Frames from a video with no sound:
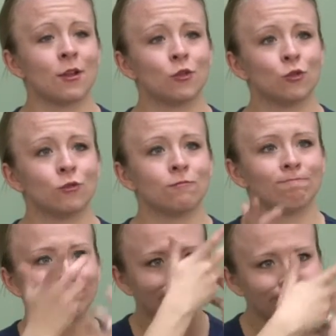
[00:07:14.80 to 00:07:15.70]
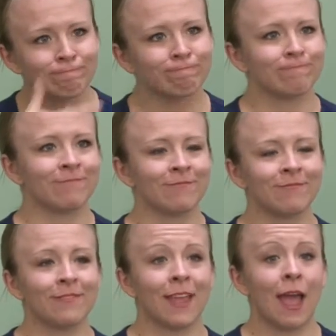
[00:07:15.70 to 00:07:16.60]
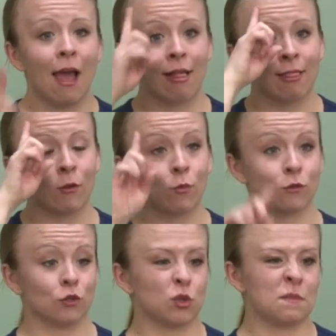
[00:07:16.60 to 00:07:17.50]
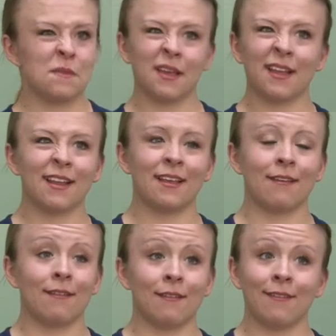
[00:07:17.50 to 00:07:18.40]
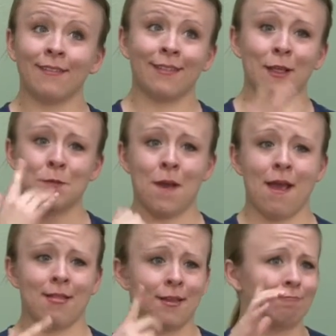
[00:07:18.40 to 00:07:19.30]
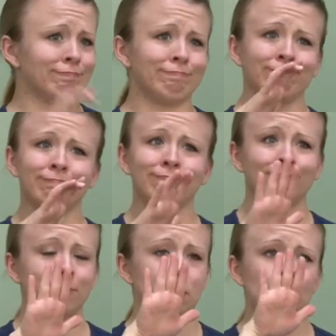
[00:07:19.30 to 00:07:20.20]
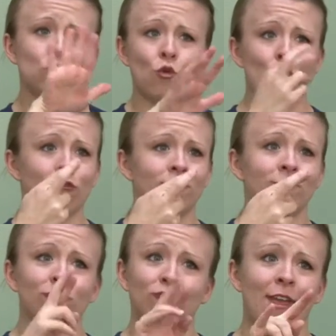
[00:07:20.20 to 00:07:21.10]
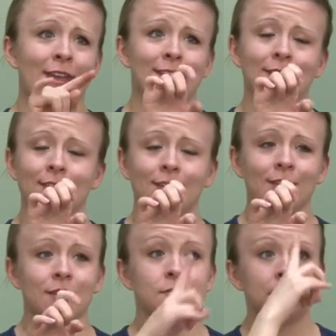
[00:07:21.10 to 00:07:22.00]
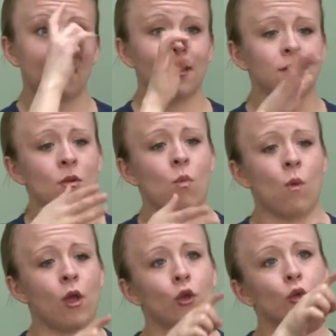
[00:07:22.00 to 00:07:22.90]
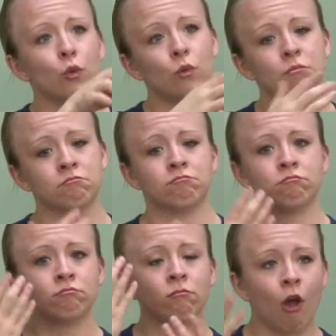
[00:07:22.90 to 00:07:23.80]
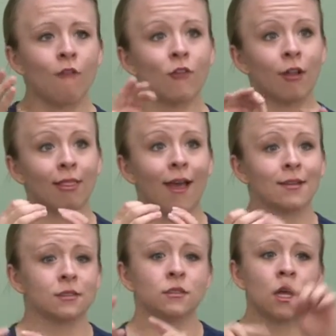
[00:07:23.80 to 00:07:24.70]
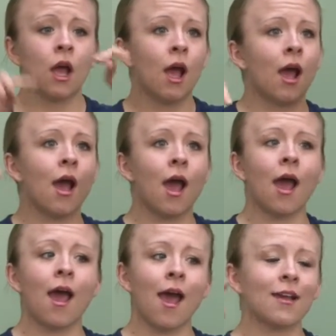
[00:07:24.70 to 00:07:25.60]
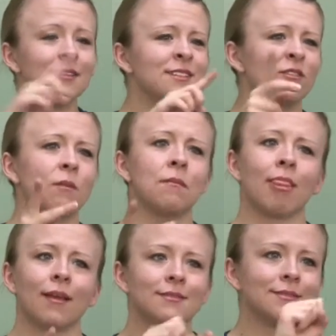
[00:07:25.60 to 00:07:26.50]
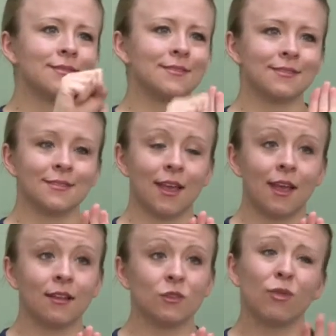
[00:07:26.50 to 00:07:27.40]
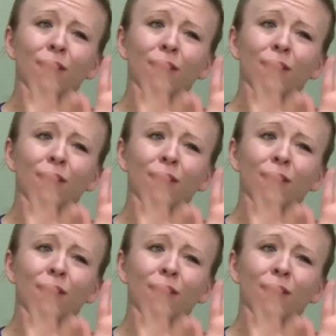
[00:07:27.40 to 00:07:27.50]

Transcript: And I think we're just beginning, and that's why I gave you an outstanding in your technical effectiveness, because of the way we're able to offer classes to a lot more people throughout the state. So that's great.